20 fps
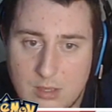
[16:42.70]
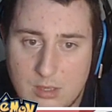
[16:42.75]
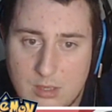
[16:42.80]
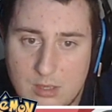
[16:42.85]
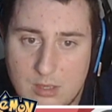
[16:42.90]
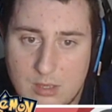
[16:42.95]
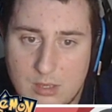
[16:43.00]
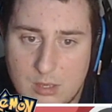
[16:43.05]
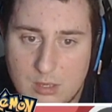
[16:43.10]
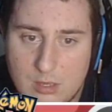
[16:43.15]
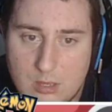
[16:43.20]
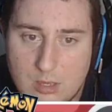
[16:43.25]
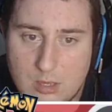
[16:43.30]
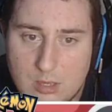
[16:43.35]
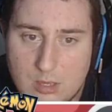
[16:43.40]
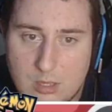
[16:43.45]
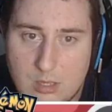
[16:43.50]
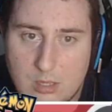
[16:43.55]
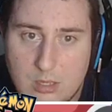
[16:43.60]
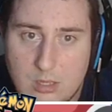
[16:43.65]

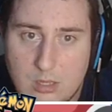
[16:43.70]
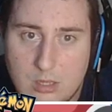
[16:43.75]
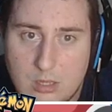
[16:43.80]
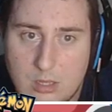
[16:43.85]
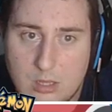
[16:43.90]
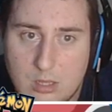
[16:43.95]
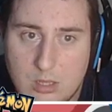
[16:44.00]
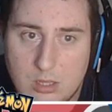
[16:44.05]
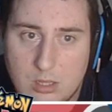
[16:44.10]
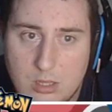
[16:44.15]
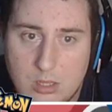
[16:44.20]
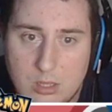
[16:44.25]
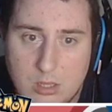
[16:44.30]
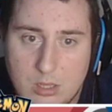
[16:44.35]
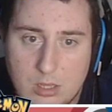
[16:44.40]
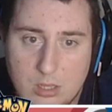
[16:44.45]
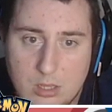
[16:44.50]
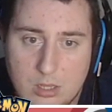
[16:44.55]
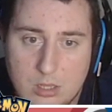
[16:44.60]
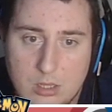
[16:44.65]

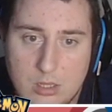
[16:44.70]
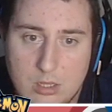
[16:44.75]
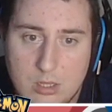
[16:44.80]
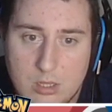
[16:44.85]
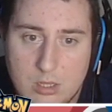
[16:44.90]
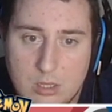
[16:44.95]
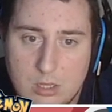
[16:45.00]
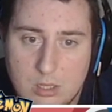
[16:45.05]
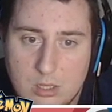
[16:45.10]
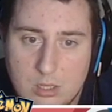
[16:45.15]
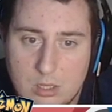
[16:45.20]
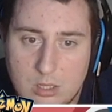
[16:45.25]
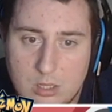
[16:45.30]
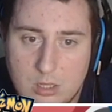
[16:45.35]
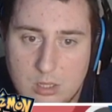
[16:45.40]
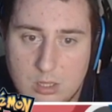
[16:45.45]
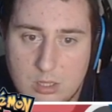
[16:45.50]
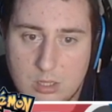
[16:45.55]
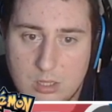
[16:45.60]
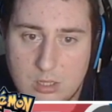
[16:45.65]

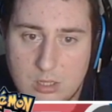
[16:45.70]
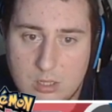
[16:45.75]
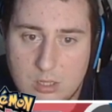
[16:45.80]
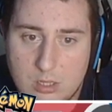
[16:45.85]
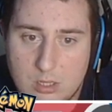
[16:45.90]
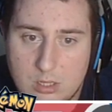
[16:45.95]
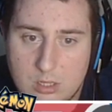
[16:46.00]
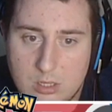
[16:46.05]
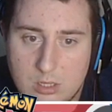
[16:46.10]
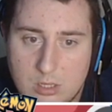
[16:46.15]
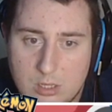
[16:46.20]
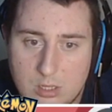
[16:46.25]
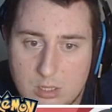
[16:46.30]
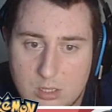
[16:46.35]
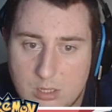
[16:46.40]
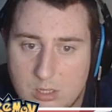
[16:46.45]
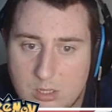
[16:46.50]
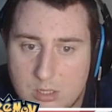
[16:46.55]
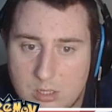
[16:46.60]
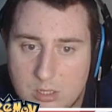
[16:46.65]

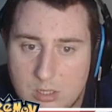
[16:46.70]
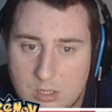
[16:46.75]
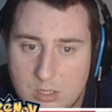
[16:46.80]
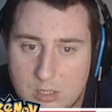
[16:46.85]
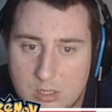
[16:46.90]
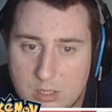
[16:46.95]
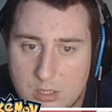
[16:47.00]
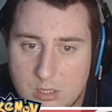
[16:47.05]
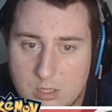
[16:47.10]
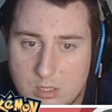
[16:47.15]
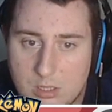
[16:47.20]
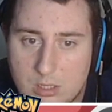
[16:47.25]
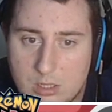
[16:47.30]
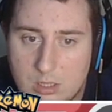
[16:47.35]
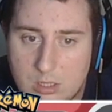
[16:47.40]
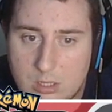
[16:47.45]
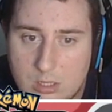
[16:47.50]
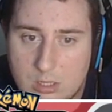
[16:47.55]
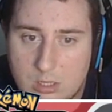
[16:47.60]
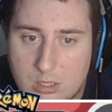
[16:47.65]

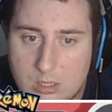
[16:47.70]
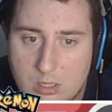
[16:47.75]
Nothing is said.